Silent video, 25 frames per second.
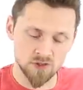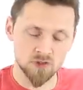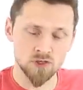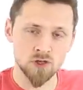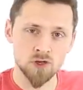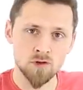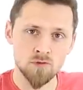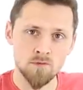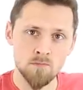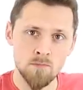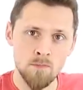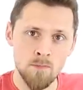
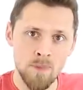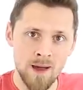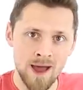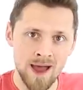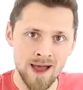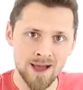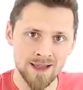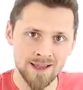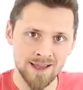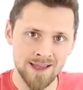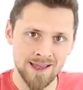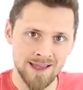tune
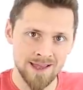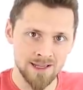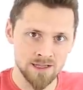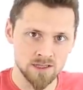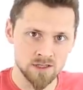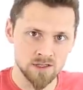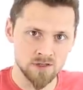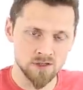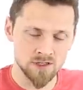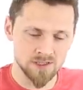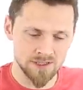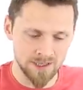back
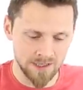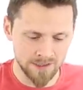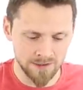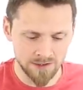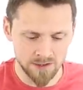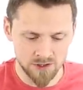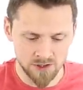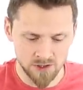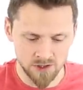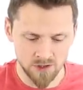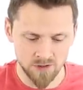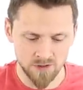into
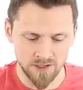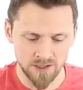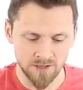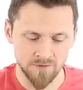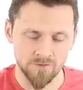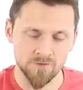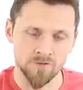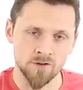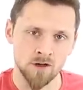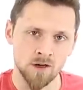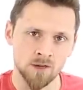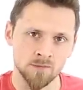standard tuning
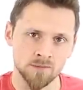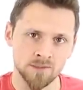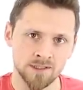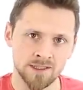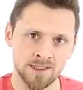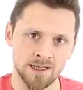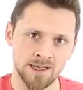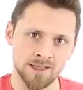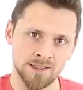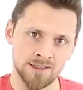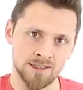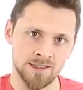from
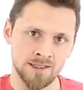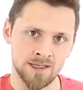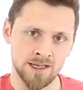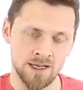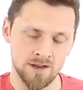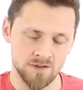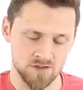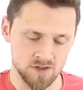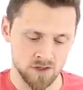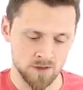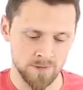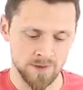DAD,
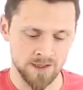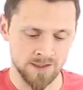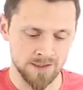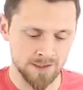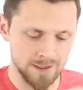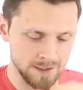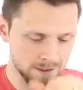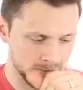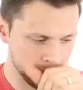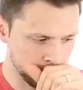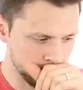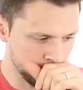F sharp,
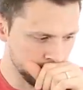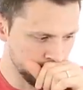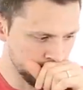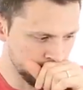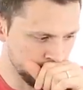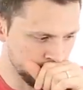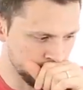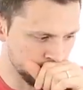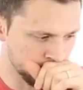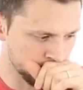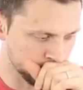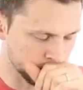AD.
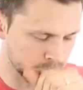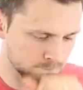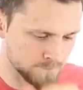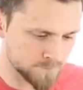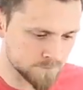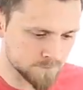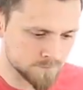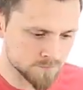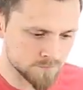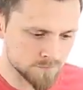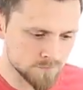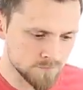
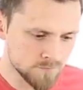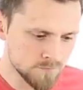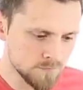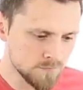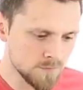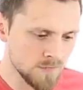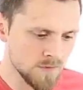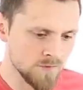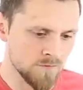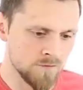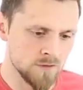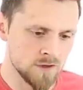
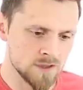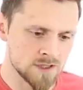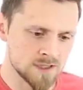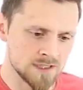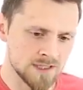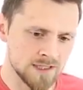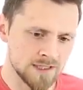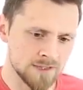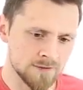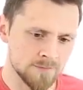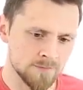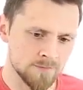
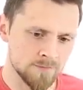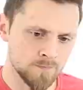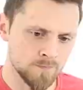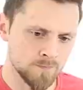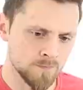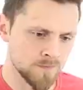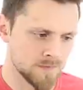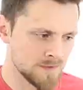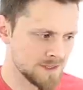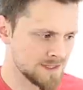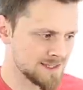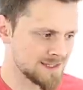Firstly,
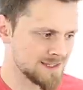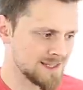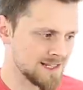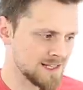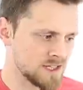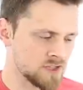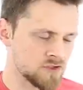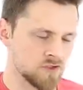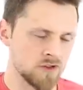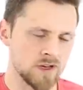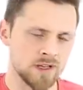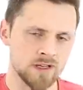
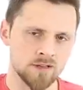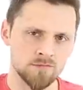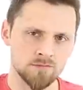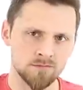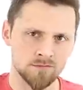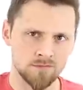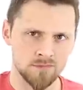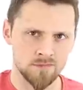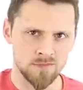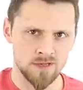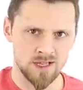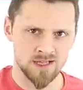sixth string,
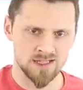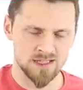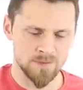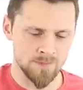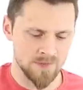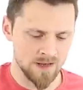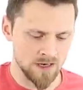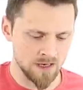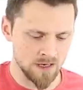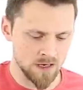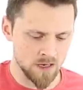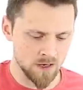it's a
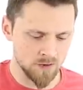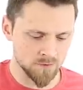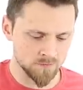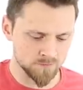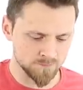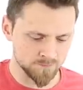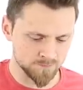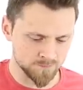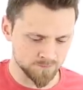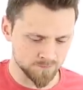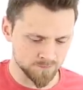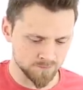bit low.
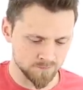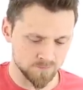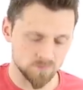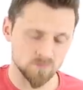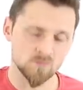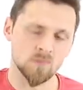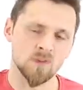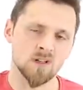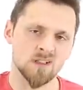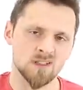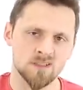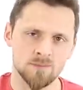
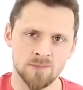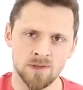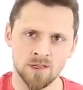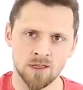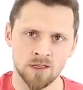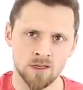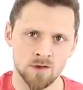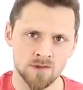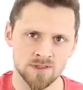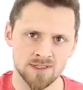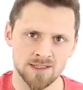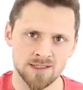Well, it's a bit
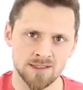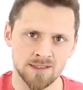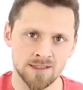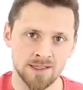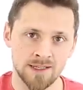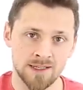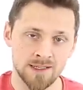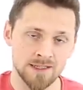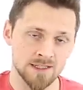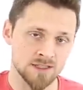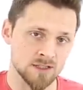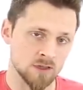low, it's in
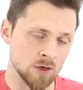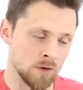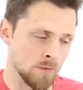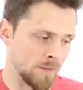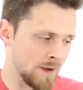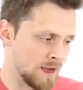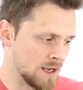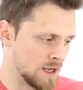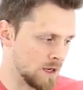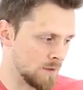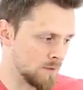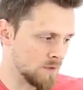D, it needs to go
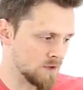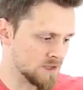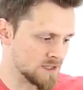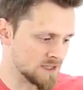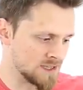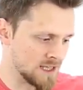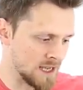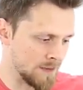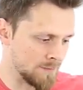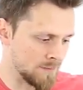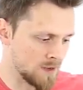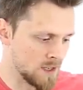back up one
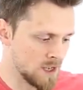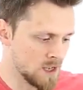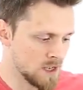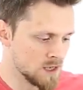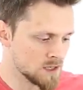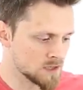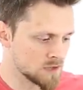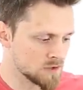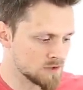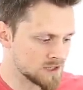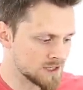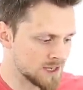step.
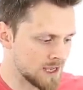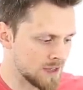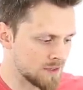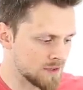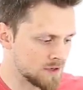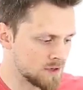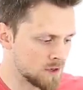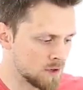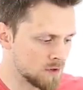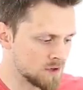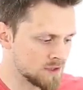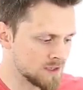So to get
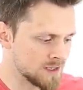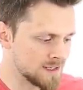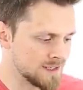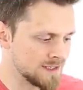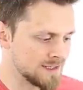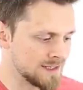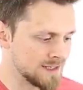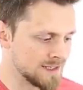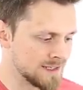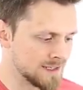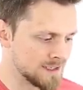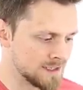the note that you
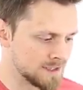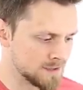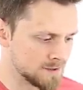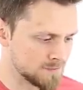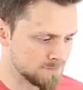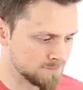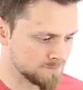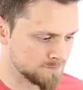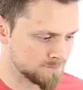need